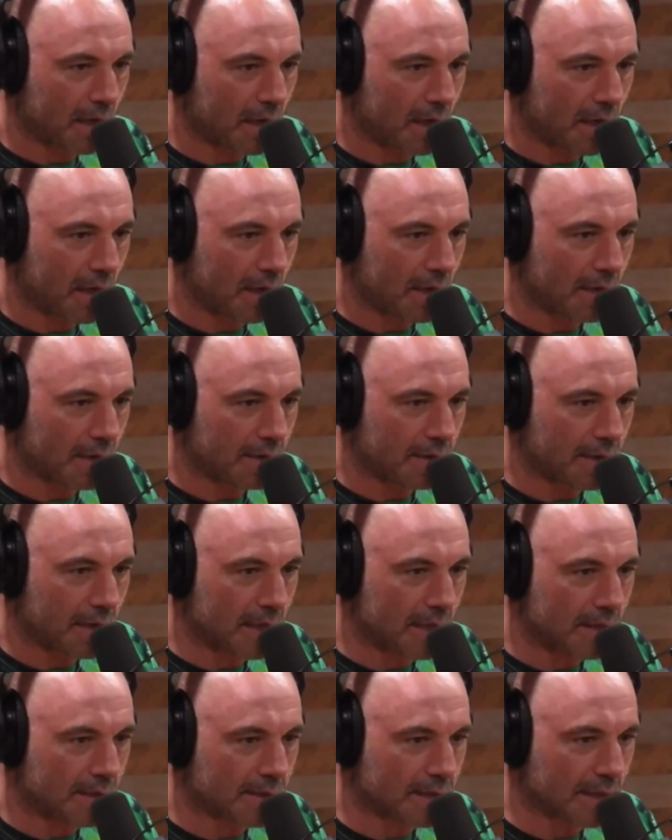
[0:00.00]
And he
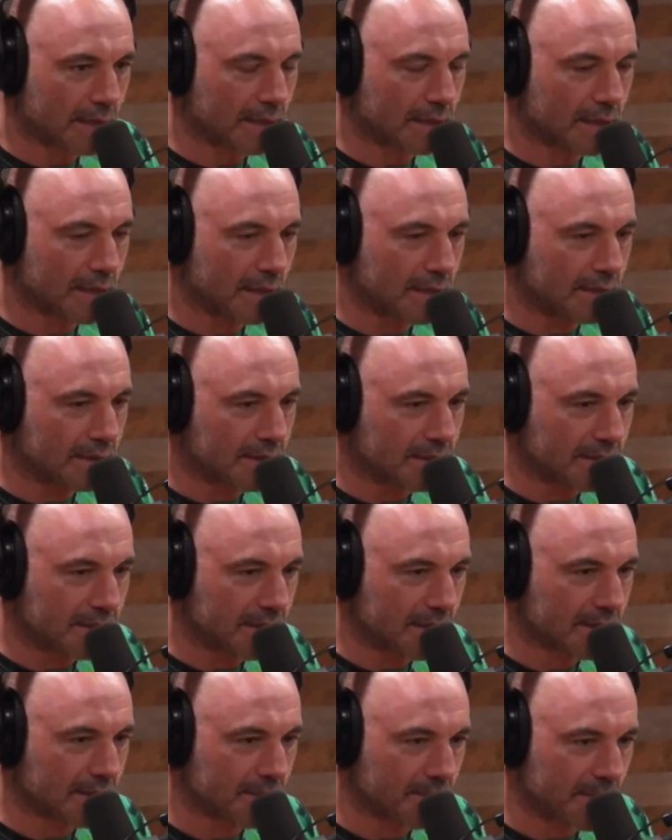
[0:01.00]
said, he's like, this
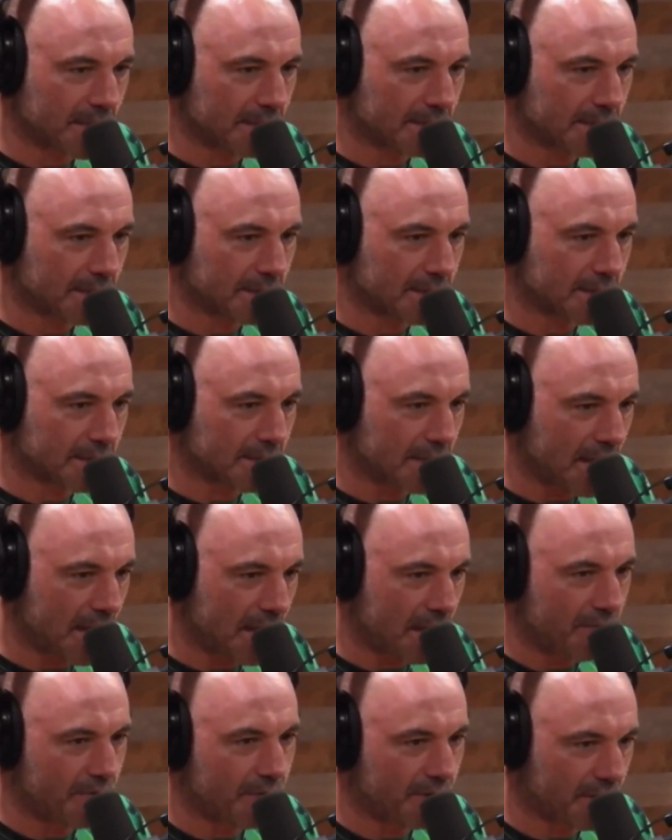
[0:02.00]
doesn't make sense because
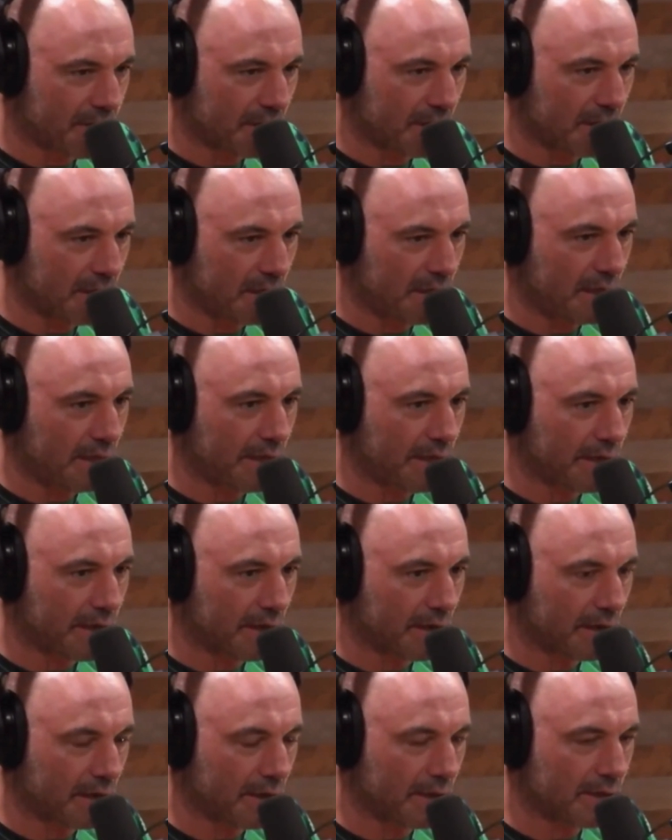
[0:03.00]
everything in
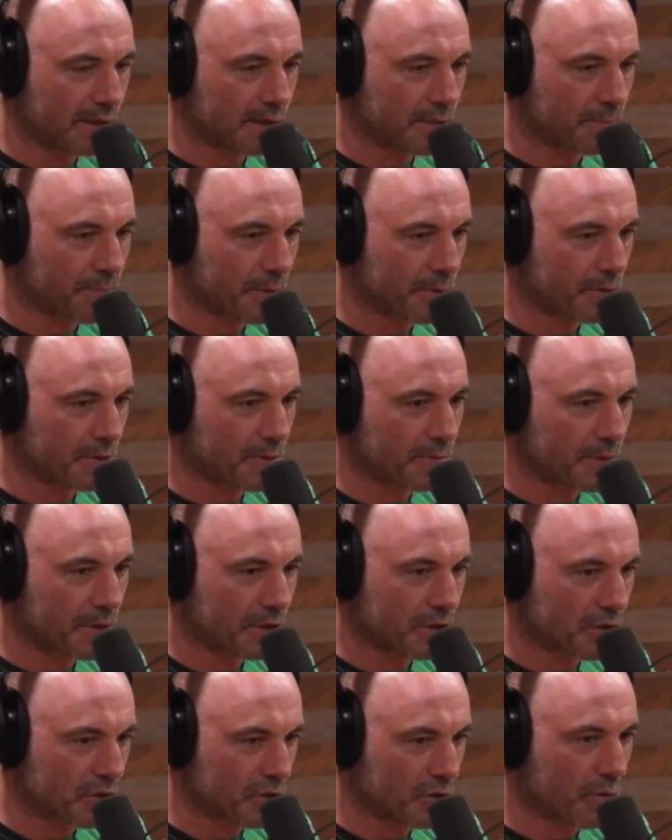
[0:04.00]
here is supposed to be a
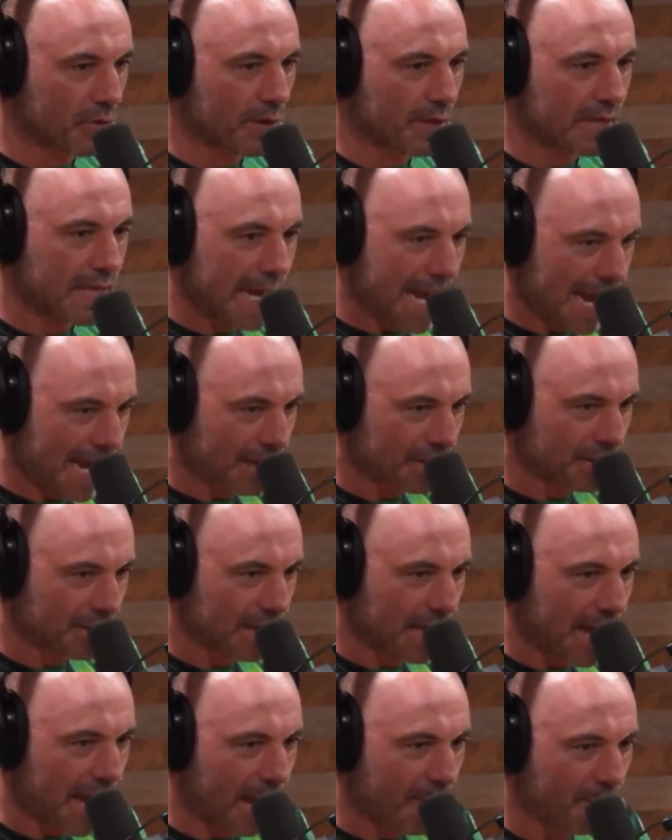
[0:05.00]
story that actually
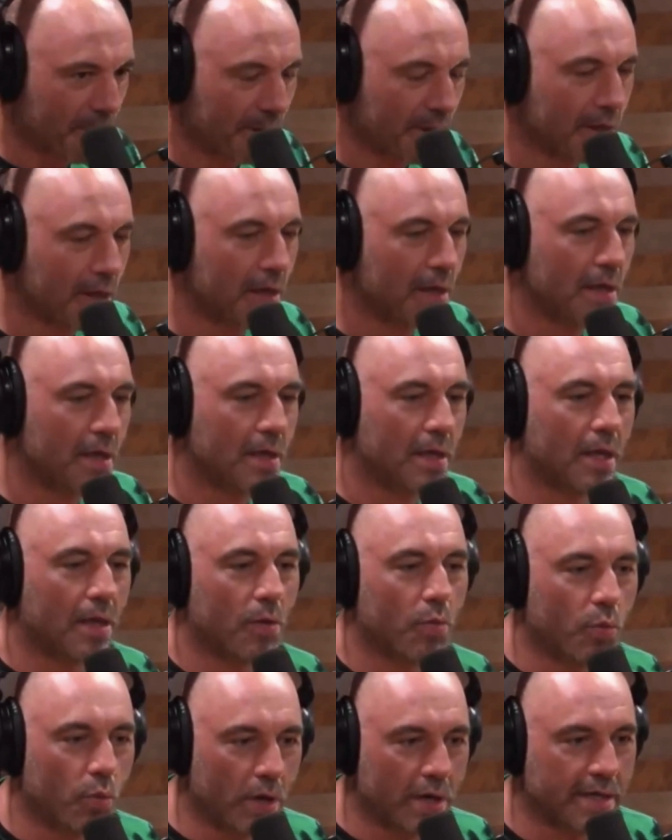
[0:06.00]
happened. Like,
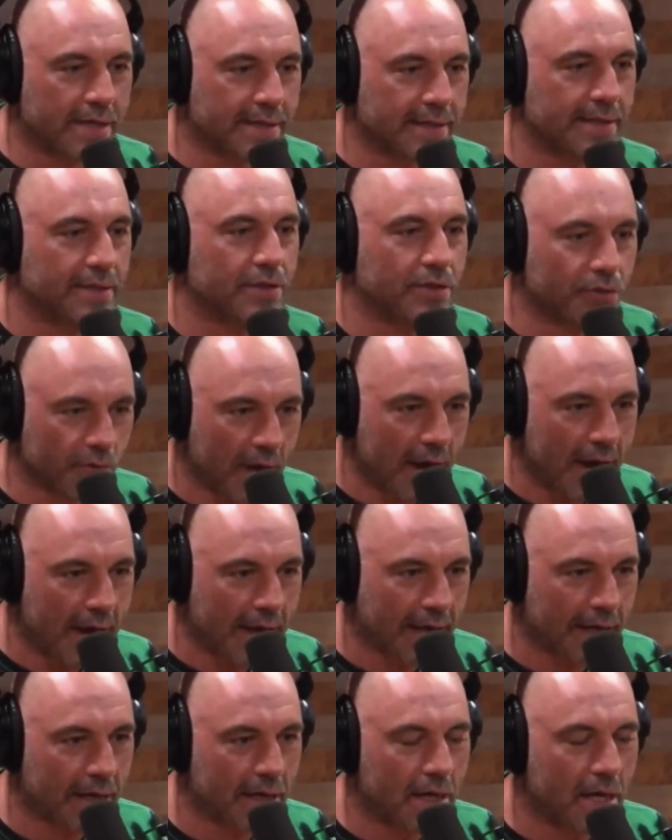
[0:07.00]
what is this
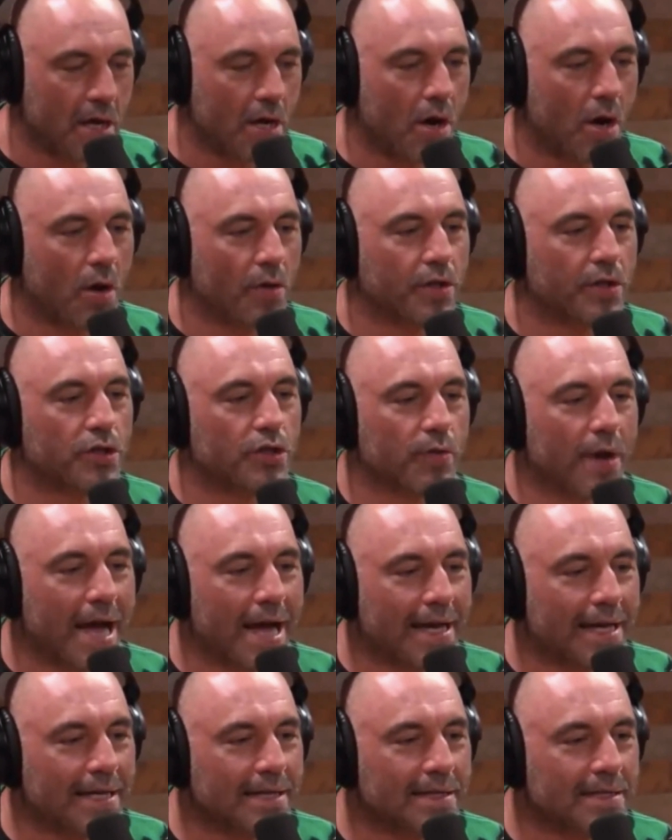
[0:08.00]
dragon? Oh, the
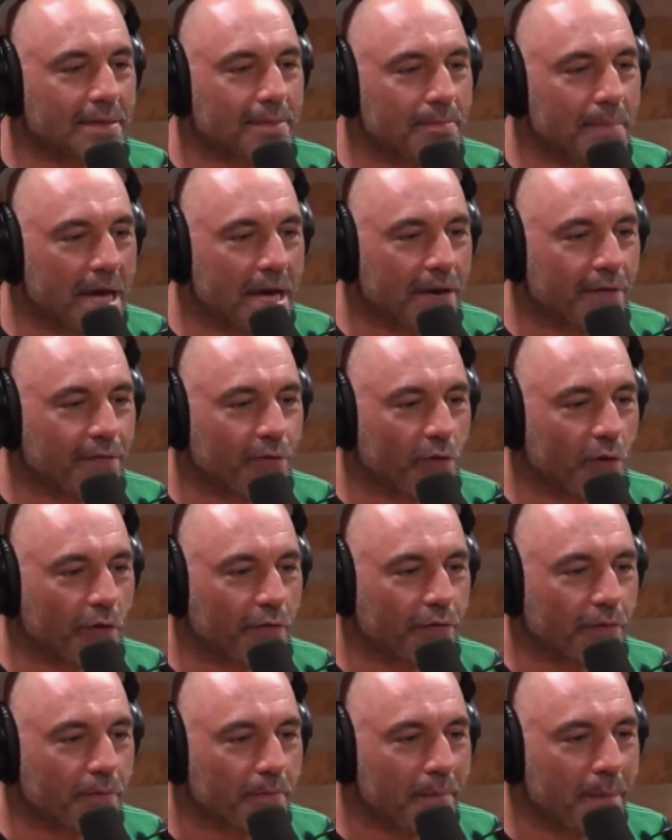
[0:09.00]
dragon is a metaphor
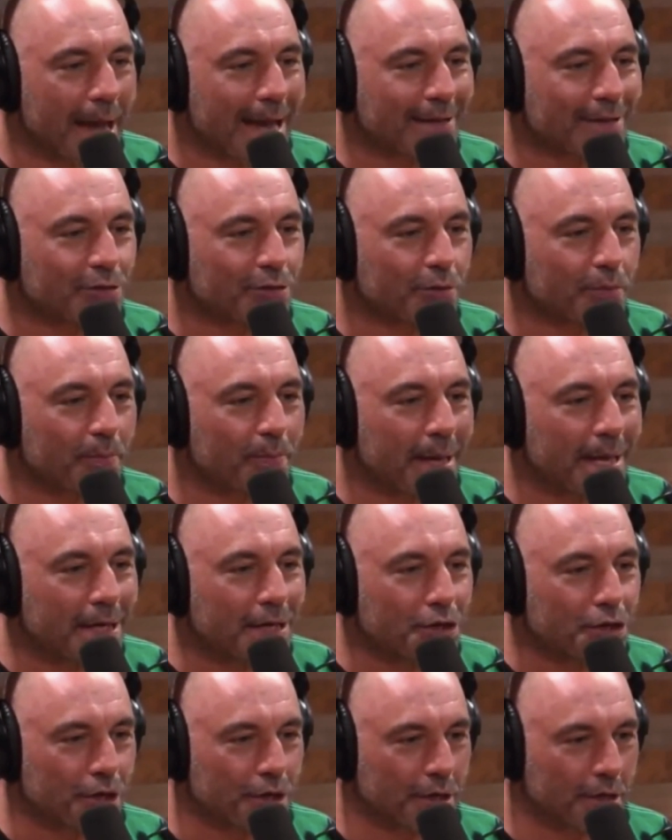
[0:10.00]
for
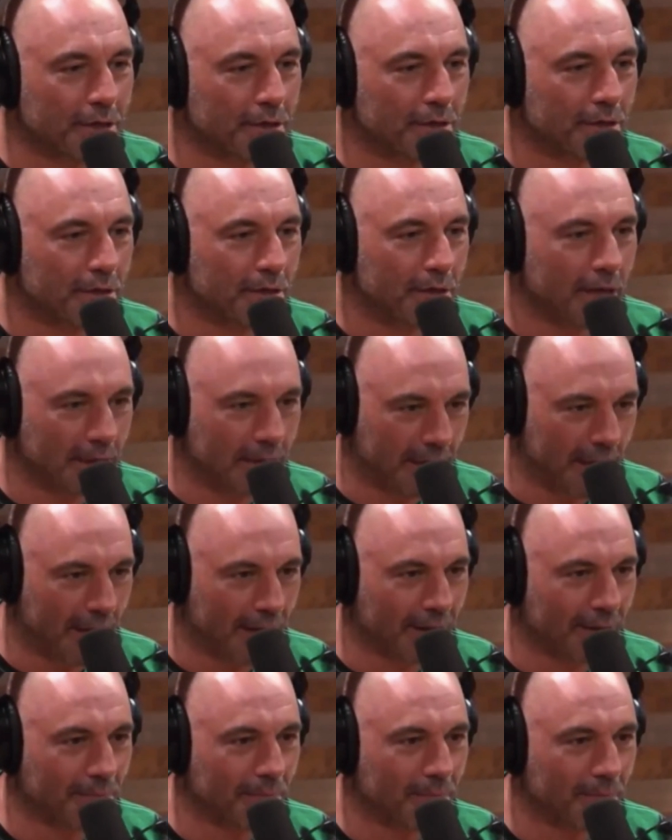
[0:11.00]
masturbation, they tell
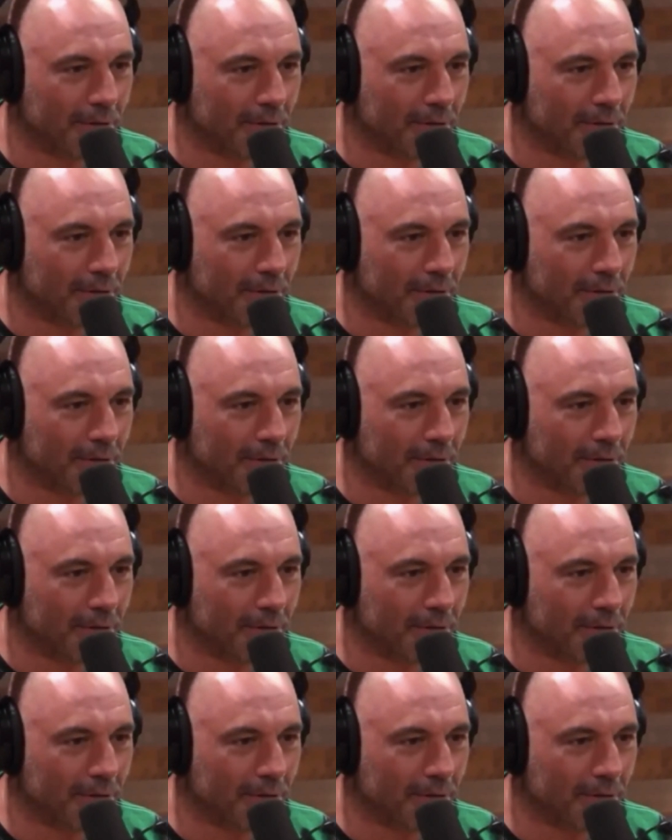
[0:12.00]
him.